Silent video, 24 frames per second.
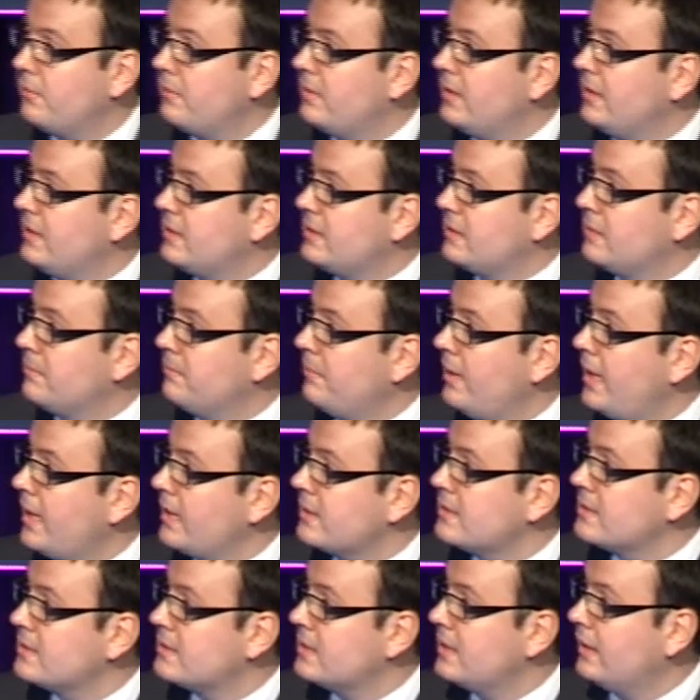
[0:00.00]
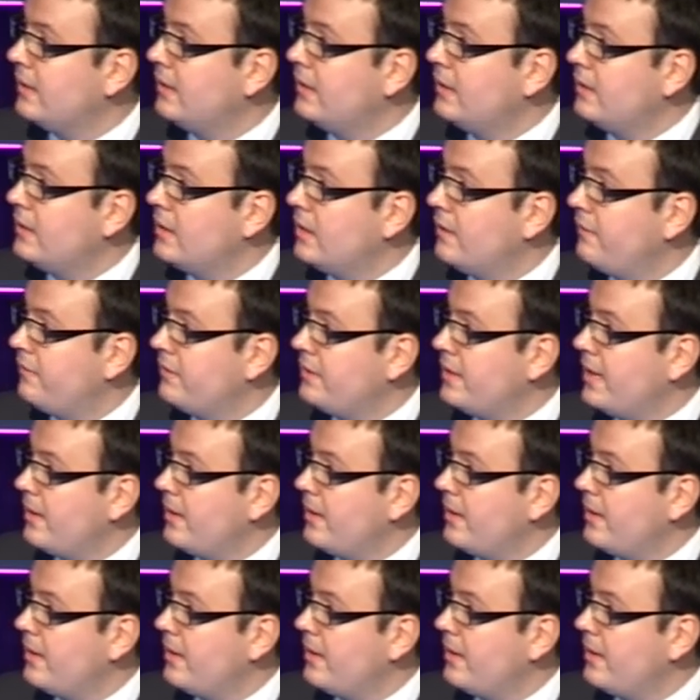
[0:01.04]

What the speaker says: the complexity of the